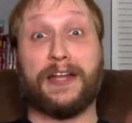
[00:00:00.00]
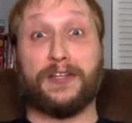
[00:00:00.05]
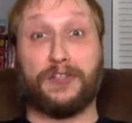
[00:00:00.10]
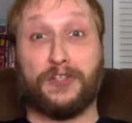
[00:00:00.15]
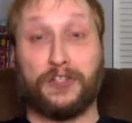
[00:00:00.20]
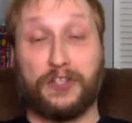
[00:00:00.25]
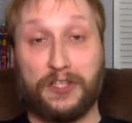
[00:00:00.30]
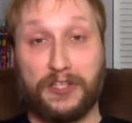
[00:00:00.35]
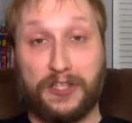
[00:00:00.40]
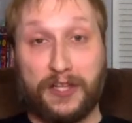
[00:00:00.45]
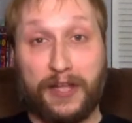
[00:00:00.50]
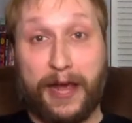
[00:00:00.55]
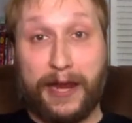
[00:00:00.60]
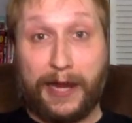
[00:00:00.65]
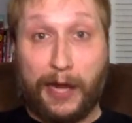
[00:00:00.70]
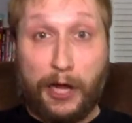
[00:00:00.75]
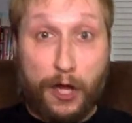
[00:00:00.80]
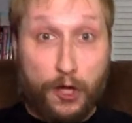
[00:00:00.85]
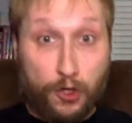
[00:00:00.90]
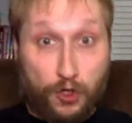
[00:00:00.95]
it's just
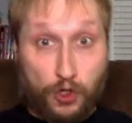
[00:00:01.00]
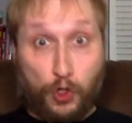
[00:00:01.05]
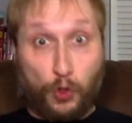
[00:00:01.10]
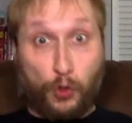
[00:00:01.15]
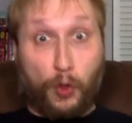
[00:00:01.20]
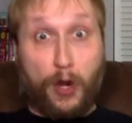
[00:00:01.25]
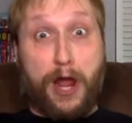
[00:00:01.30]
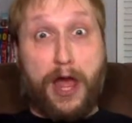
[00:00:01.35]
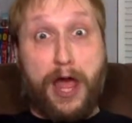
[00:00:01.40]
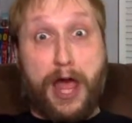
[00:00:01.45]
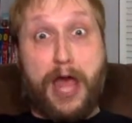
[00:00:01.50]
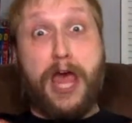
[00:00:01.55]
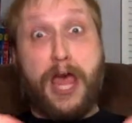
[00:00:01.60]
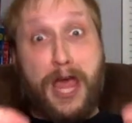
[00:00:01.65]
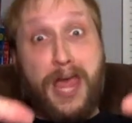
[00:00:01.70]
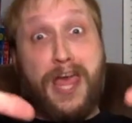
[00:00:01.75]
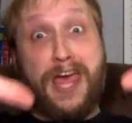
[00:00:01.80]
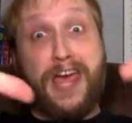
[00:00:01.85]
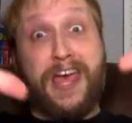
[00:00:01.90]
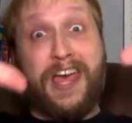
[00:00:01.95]
like
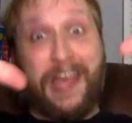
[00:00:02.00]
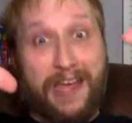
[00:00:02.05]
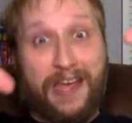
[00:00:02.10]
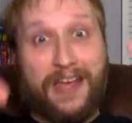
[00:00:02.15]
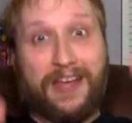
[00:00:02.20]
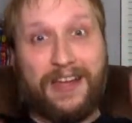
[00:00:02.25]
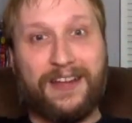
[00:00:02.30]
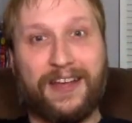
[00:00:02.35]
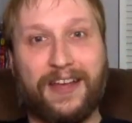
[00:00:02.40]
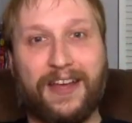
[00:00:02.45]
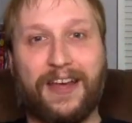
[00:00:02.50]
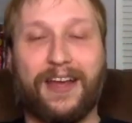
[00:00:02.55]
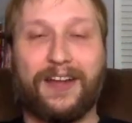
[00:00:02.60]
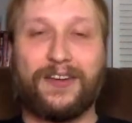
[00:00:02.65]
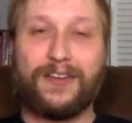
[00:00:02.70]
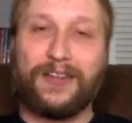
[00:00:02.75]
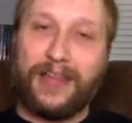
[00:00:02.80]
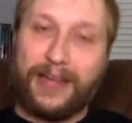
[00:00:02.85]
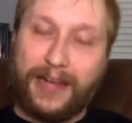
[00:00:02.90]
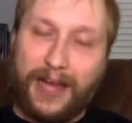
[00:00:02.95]
dread and
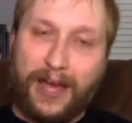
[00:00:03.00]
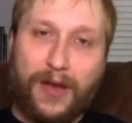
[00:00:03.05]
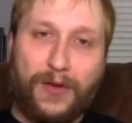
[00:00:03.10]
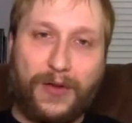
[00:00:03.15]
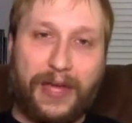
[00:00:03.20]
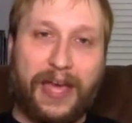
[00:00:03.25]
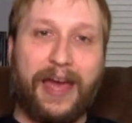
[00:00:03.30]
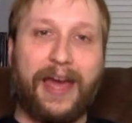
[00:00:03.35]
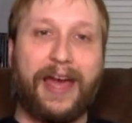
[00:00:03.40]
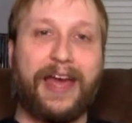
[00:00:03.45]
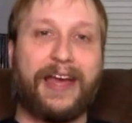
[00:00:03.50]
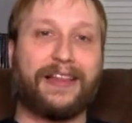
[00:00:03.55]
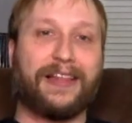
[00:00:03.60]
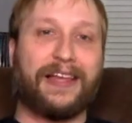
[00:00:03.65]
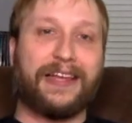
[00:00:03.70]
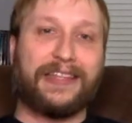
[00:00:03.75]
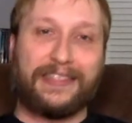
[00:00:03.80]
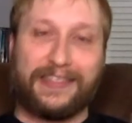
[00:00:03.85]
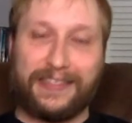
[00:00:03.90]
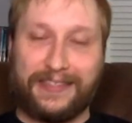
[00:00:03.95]
you're like okay
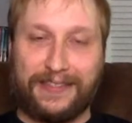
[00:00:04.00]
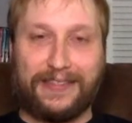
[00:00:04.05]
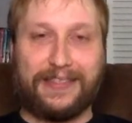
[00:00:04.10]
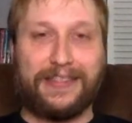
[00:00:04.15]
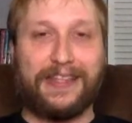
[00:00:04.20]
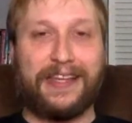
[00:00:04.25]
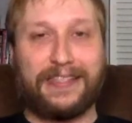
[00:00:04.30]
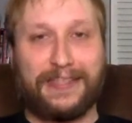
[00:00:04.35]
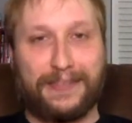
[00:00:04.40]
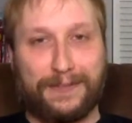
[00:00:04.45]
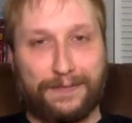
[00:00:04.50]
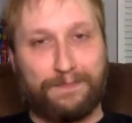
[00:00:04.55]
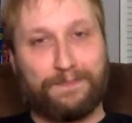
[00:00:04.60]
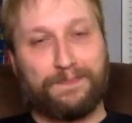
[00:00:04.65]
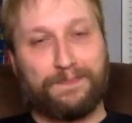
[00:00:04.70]
let's let's